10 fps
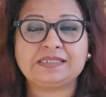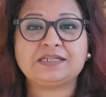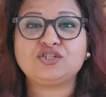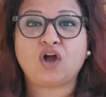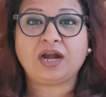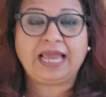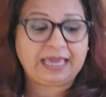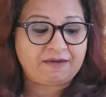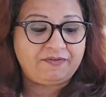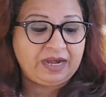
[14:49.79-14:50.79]
it's not like
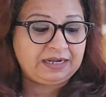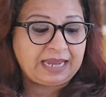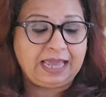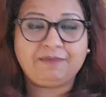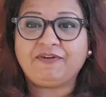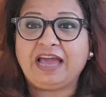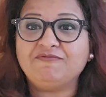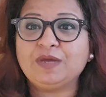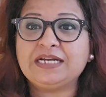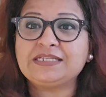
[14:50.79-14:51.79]
every time 5
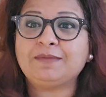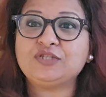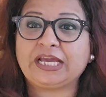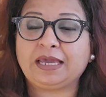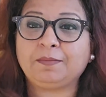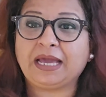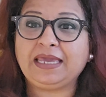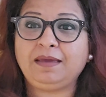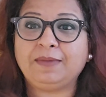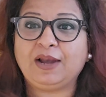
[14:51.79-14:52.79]
minutes I'm checking my
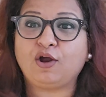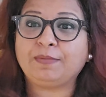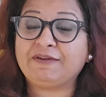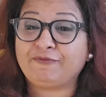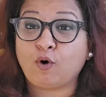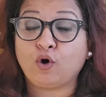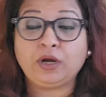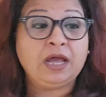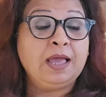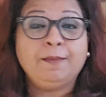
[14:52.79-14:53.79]
email on my
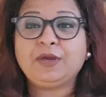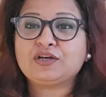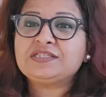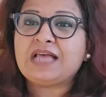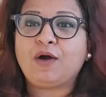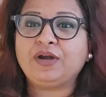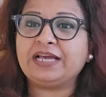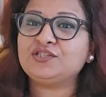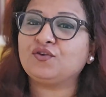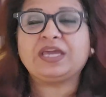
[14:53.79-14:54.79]
phone, because
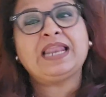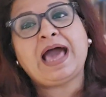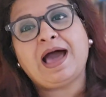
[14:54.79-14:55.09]
nowadays you can